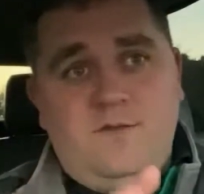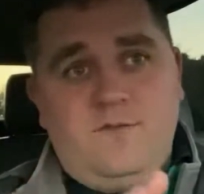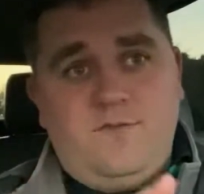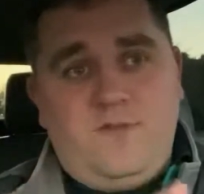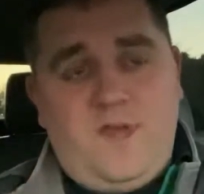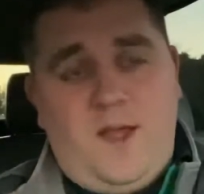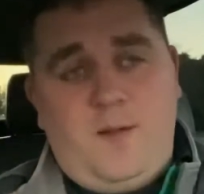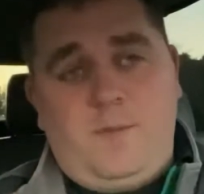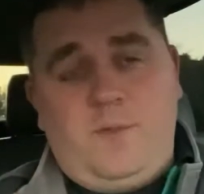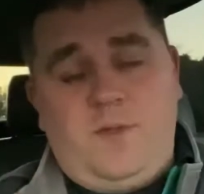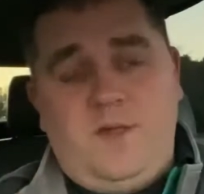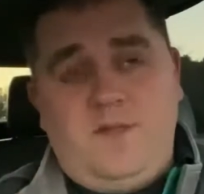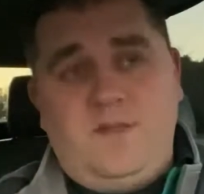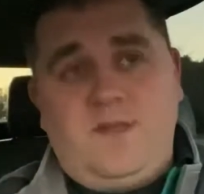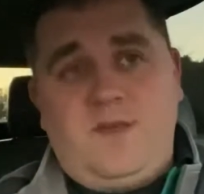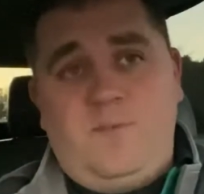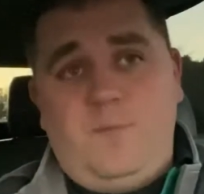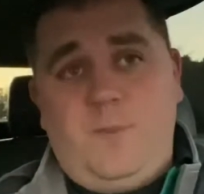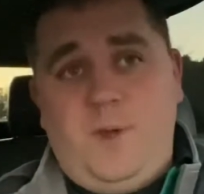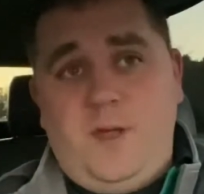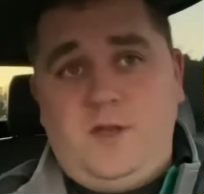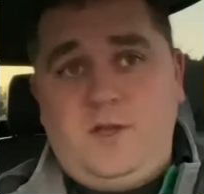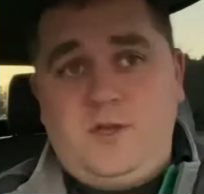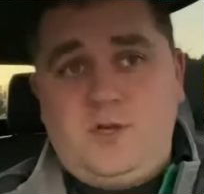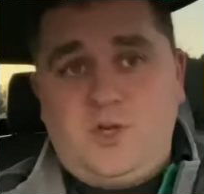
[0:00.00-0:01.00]
families
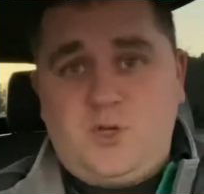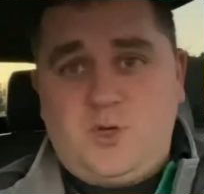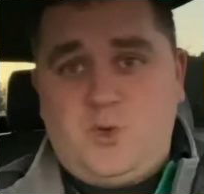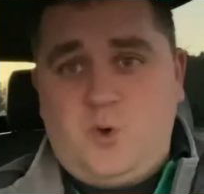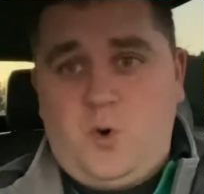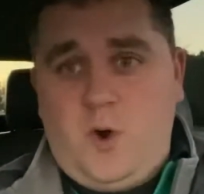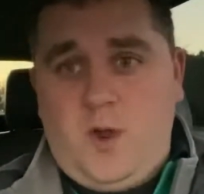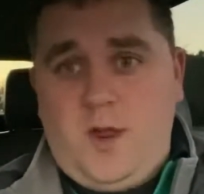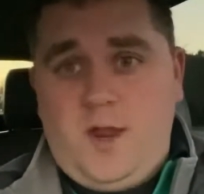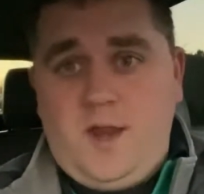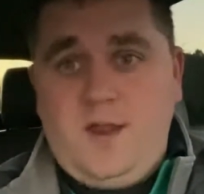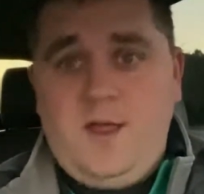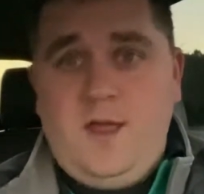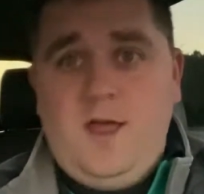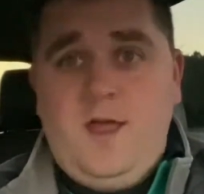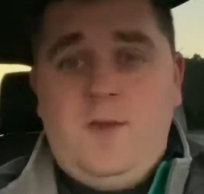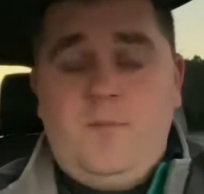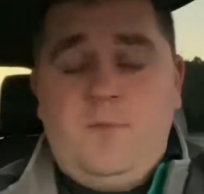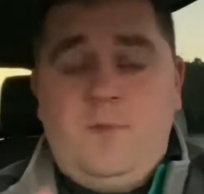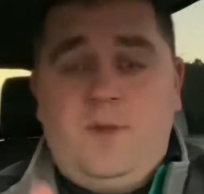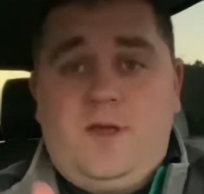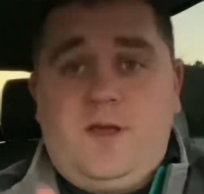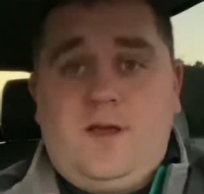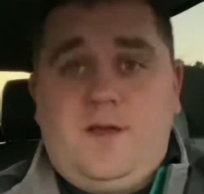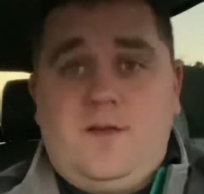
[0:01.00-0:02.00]
have been destroyed
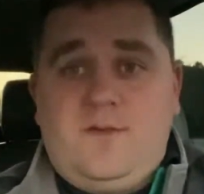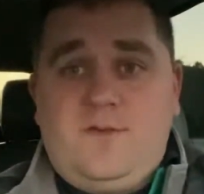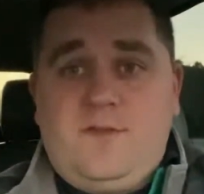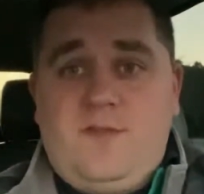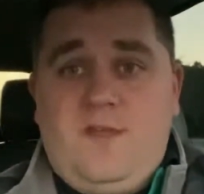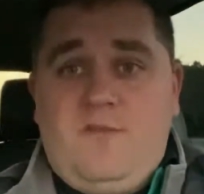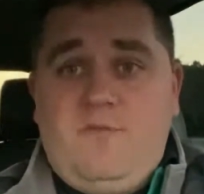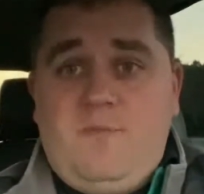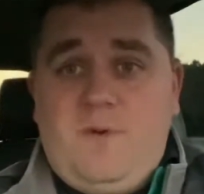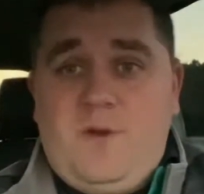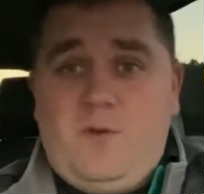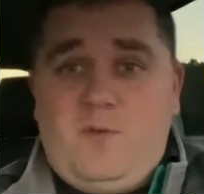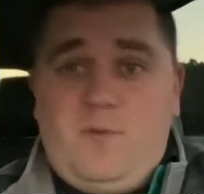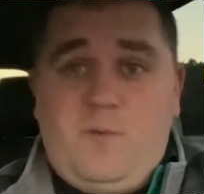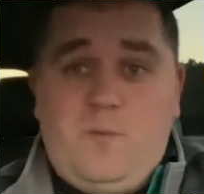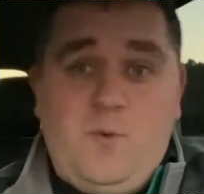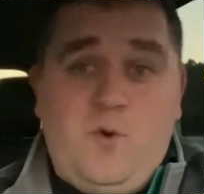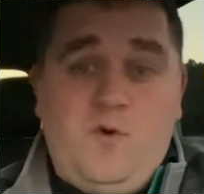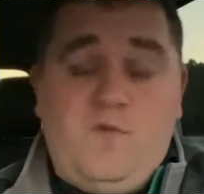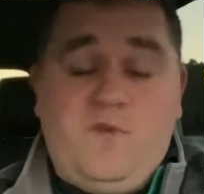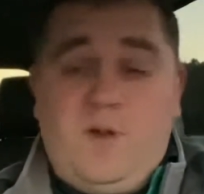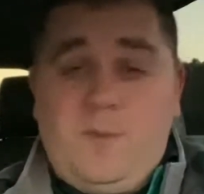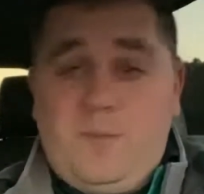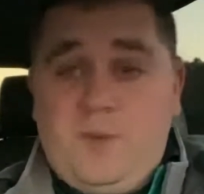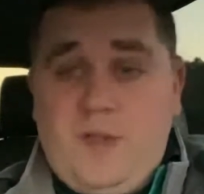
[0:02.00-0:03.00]
because they've been
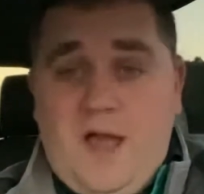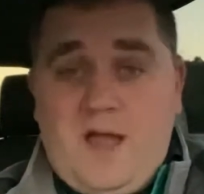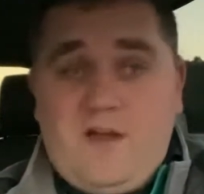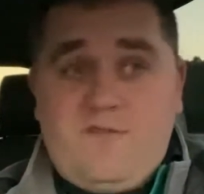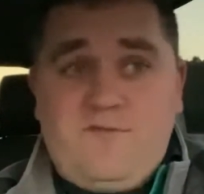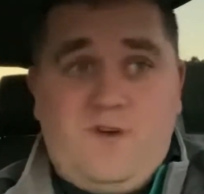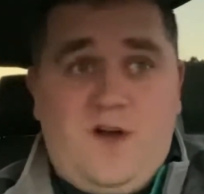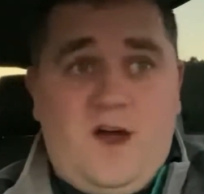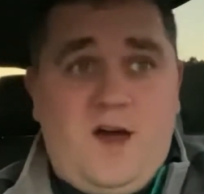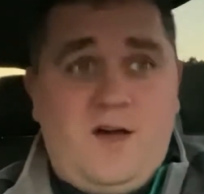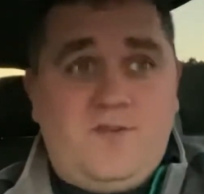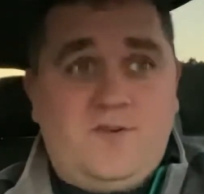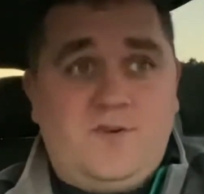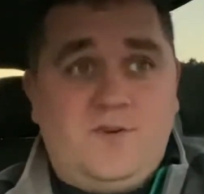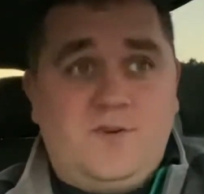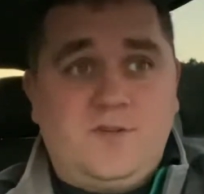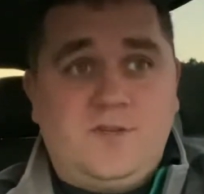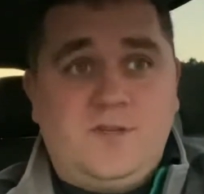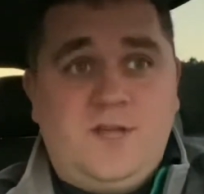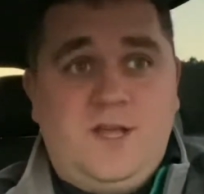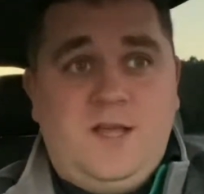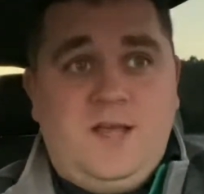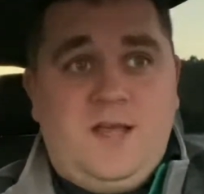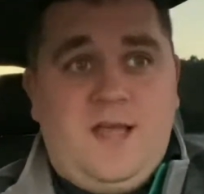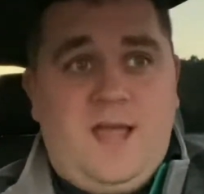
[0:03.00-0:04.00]
removing black
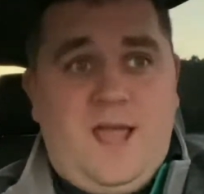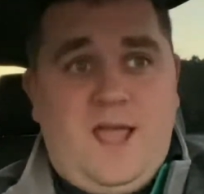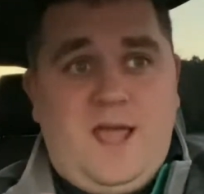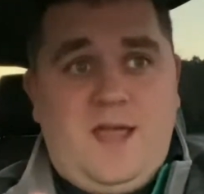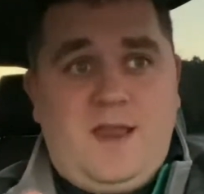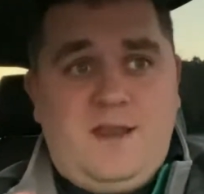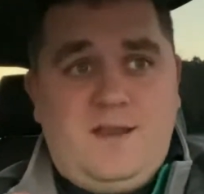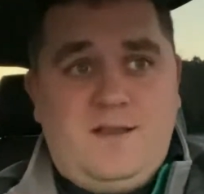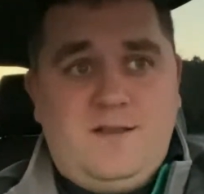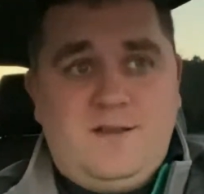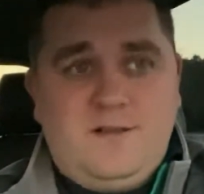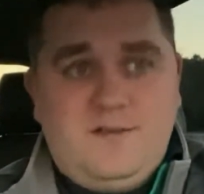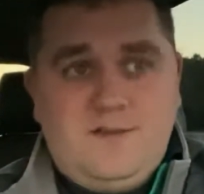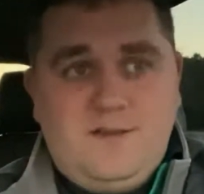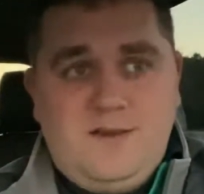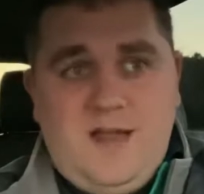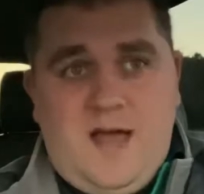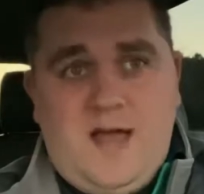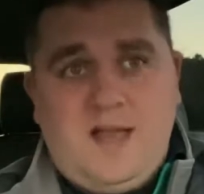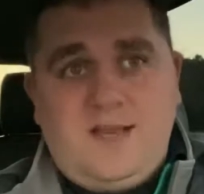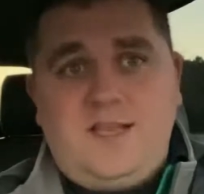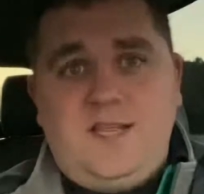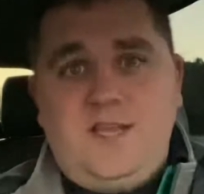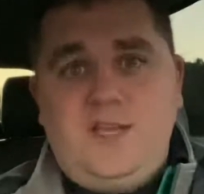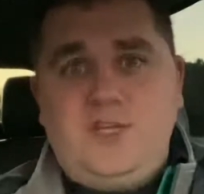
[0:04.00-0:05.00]
fathers and
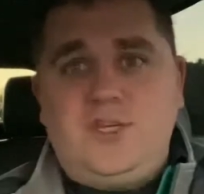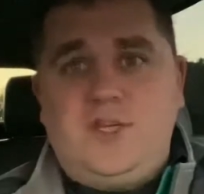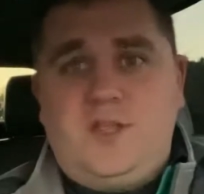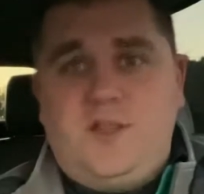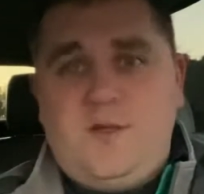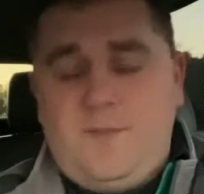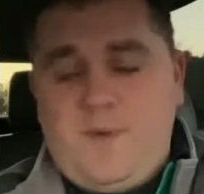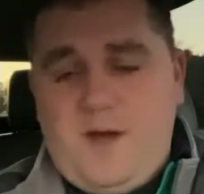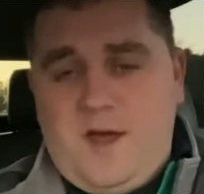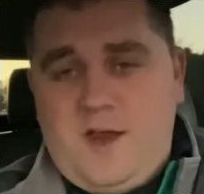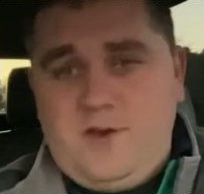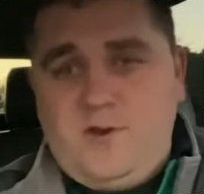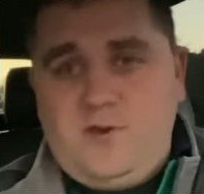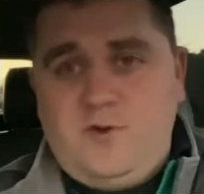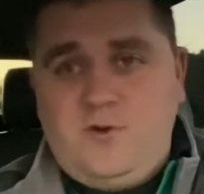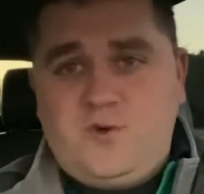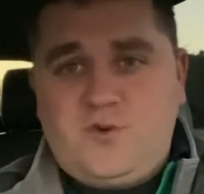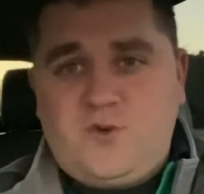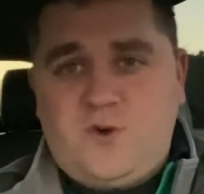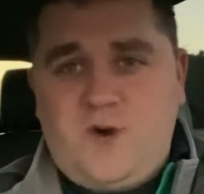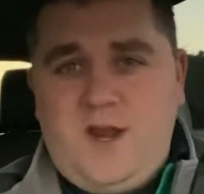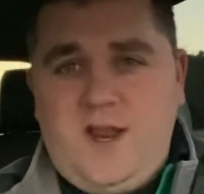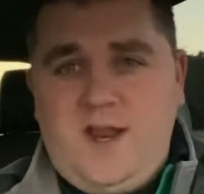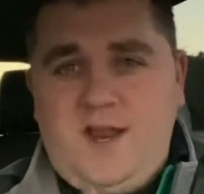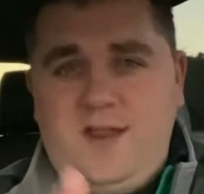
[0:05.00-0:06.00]
not teaching them how to do
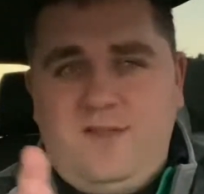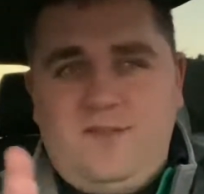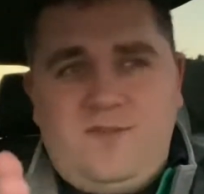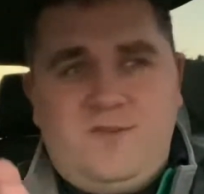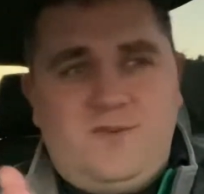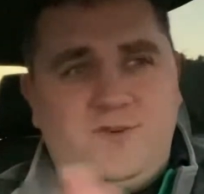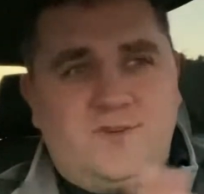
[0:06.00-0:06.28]
trades.